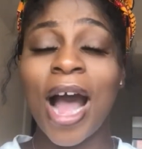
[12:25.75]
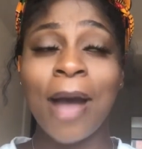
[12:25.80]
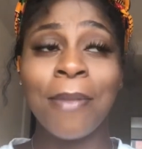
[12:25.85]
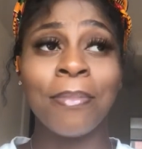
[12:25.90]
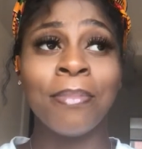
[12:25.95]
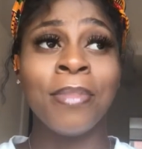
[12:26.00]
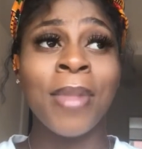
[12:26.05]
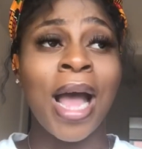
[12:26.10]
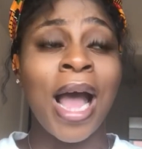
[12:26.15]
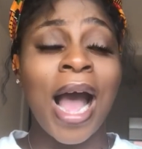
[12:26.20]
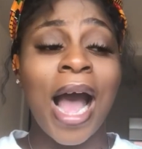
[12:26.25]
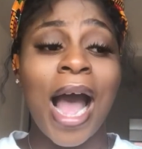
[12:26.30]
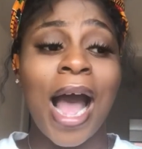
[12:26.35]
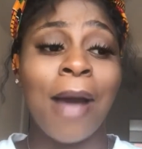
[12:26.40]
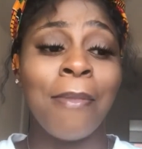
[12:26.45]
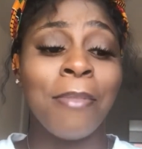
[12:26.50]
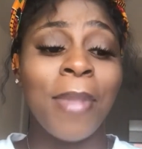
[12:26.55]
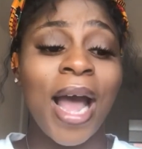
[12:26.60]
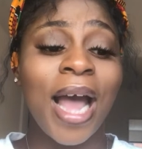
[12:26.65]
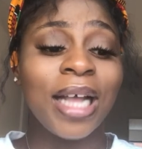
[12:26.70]
I'm
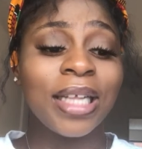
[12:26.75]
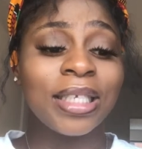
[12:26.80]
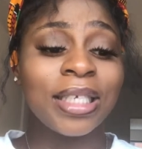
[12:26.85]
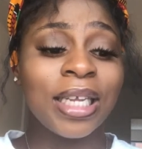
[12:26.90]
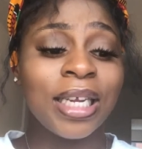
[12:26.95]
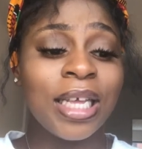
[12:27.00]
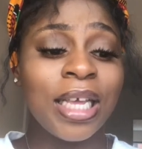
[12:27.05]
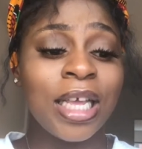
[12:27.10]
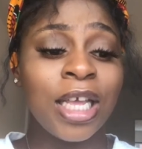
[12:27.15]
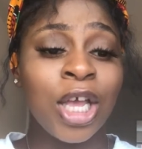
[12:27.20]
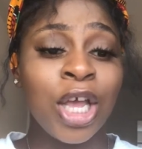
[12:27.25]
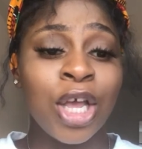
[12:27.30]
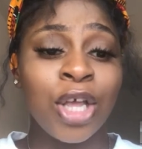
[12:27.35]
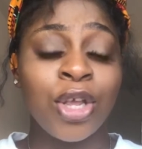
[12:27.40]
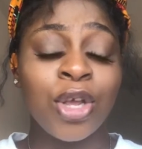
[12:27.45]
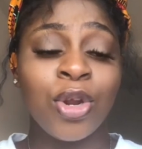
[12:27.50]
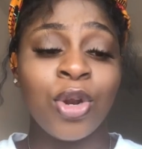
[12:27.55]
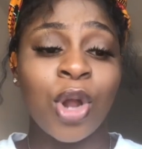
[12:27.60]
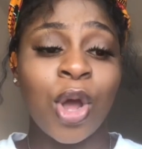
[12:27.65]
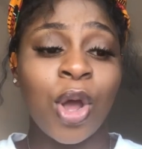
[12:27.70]
actually,
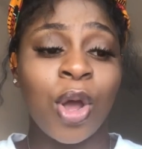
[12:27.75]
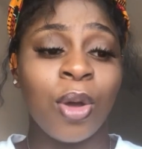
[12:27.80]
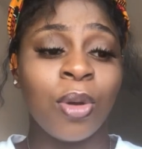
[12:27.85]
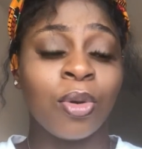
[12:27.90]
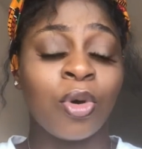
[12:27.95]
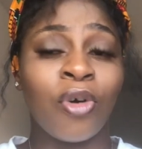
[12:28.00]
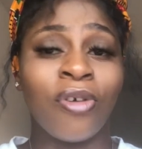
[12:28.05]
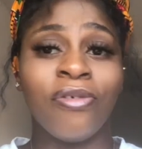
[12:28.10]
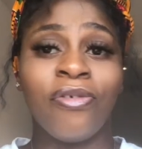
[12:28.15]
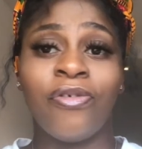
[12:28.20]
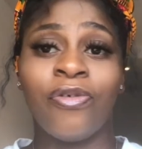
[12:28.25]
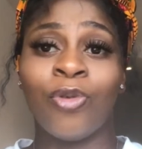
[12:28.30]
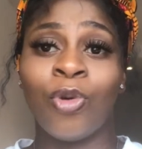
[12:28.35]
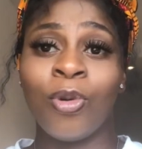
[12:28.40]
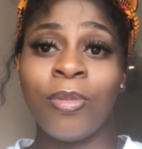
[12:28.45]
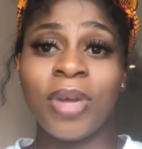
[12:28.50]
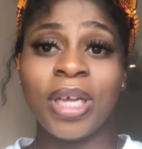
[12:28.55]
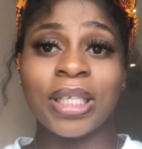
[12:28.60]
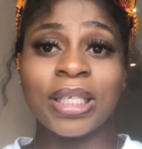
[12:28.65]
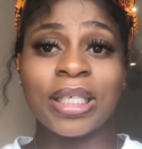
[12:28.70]
you know,
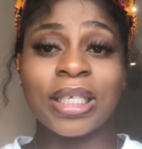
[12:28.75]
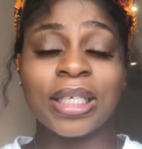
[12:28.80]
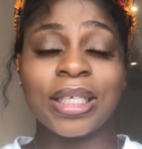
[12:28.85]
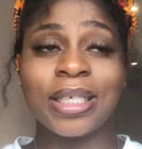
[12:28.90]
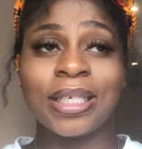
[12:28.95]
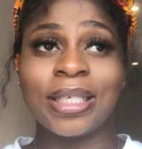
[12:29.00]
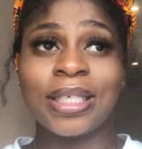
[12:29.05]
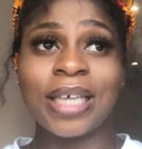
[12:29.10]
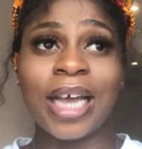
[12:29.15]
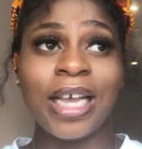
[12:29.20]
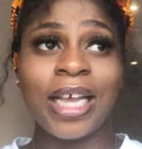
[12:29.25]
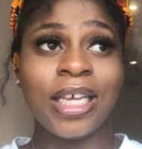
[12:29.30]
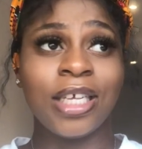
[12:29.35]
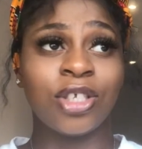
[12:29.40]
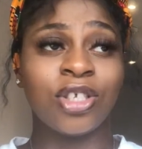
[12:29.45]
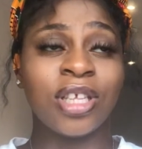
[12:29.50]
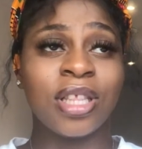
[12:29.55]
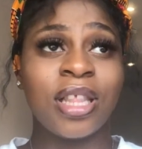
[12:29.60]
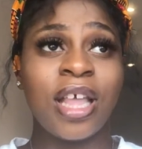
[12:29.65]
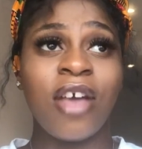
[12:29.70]
conforming to society.
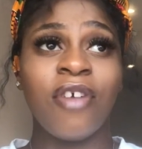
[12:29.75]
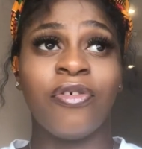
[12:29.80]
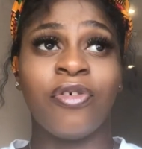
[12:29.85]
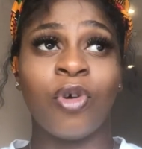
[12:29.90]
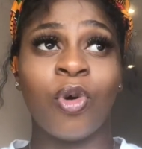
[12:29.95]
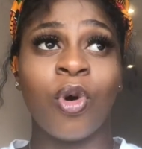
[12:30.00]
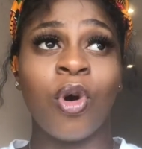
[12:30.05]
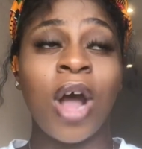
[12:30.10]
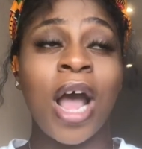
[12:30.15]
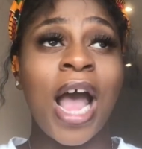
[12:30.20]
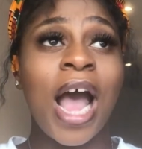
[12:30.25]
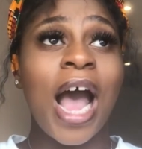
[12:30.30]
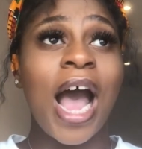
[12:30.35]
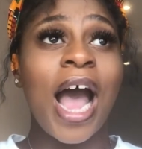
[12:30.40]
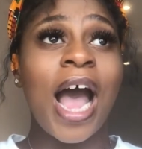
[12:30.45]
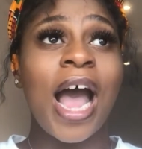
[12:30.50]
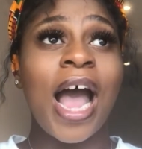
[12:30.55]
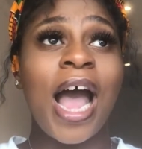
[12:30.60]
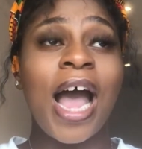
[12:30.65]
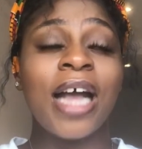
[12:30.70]
So therefore,
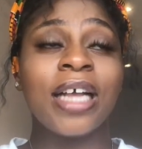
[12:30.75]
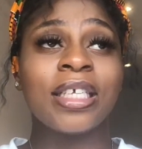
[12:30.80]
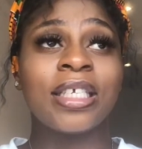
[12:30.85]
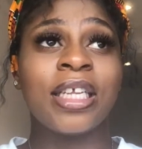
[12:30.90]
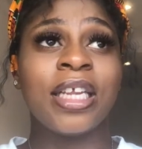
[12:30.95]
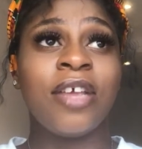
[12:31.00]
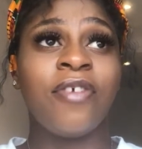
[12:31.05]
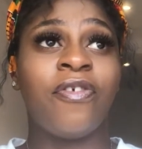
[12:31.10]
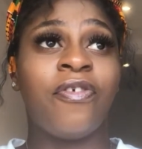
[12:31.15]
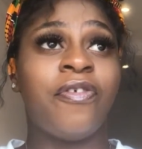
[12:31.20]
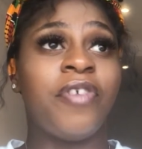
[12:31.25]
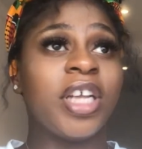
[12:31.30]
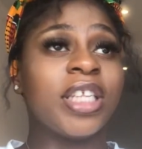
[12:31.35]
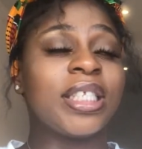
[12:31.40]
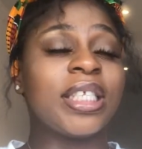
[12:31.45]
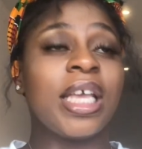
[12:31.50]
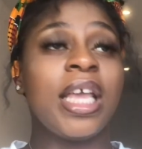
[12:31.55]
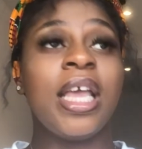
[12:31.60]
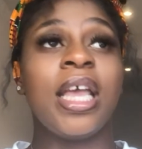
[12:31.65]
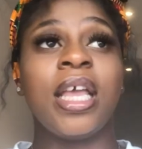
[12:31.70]
I actually
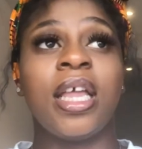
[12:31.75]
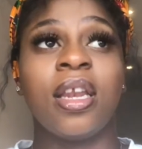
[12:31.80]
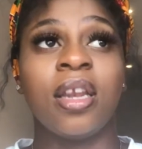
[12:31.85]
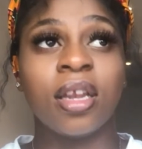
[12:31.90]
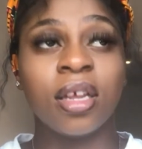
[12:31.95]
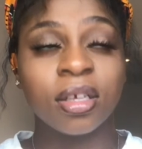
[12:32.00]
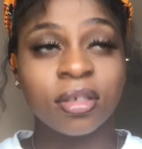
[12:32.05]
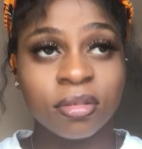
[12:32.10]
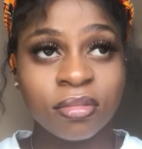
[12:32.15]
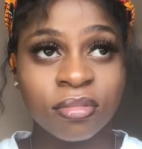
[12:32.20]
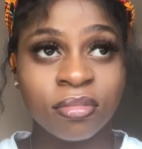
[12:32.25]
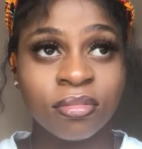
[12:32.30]
fit in.